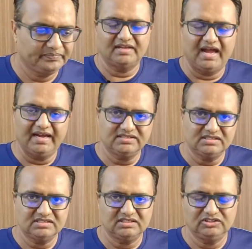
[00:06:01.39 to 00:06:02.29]
The
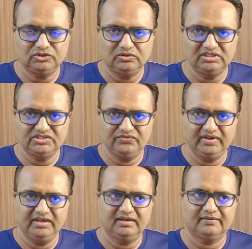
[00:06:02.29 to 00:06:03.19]
access control is
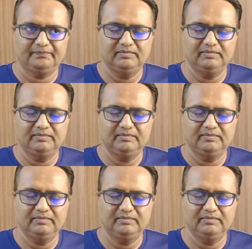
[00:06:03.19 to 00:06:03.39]
where